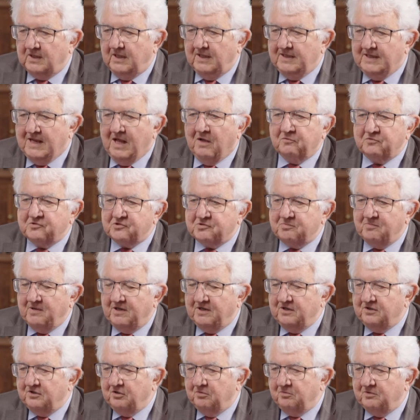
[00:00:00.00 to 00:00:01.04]

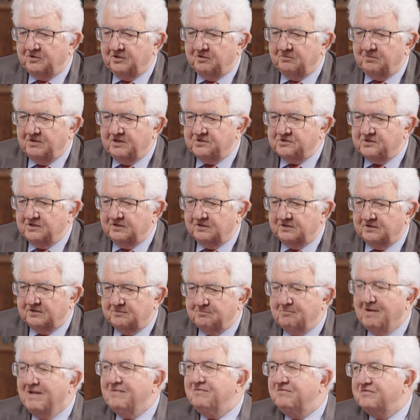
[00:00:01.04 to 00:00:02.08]
announcement over the
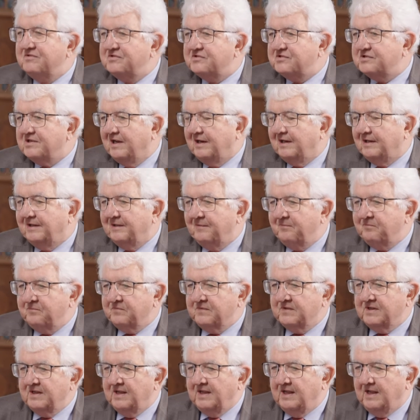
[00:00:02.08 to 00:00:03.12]
recent months,
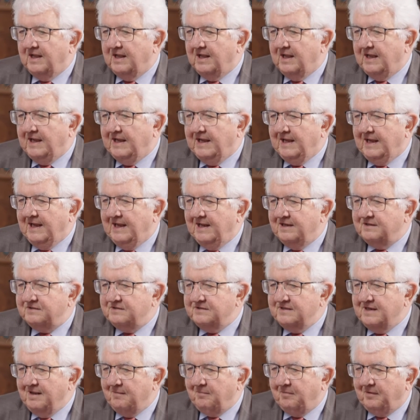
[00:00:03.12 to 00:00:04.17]
I had
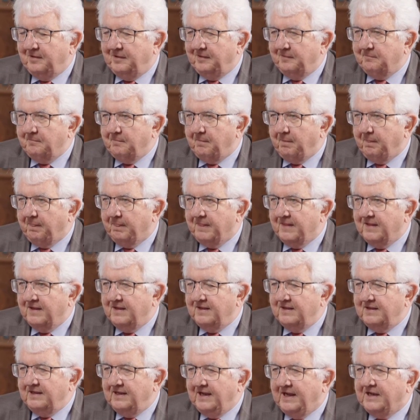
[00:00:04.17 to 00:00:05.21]
never
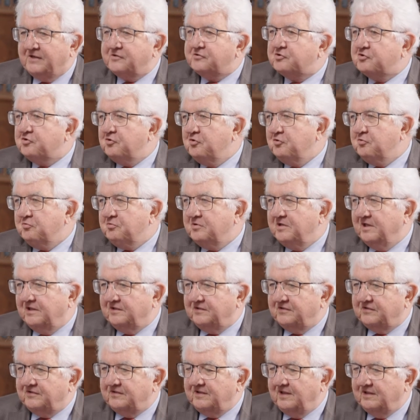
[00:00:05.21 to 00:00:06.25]
excluded
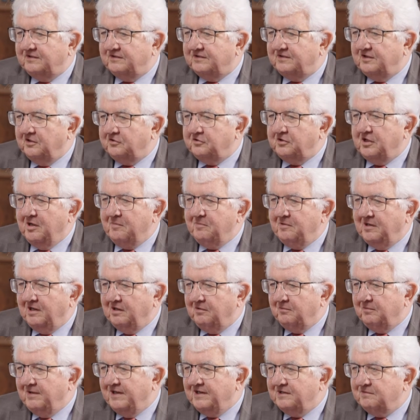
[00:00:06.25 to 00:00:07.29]
that the terminal
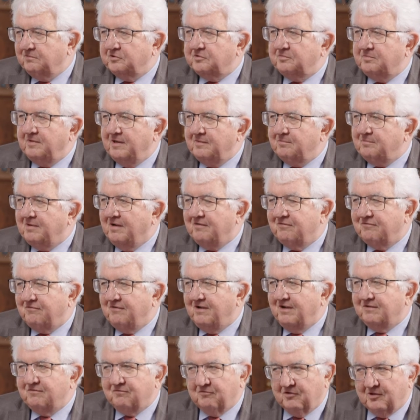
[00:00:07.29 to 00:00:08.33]
rate would be above
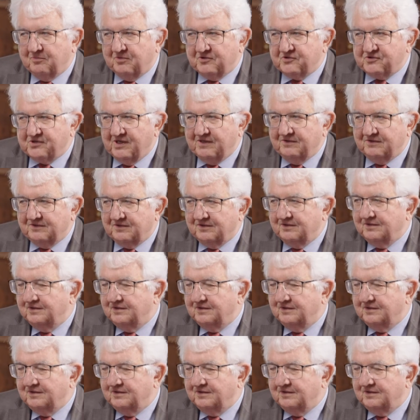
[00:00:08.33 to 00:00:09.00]
4%.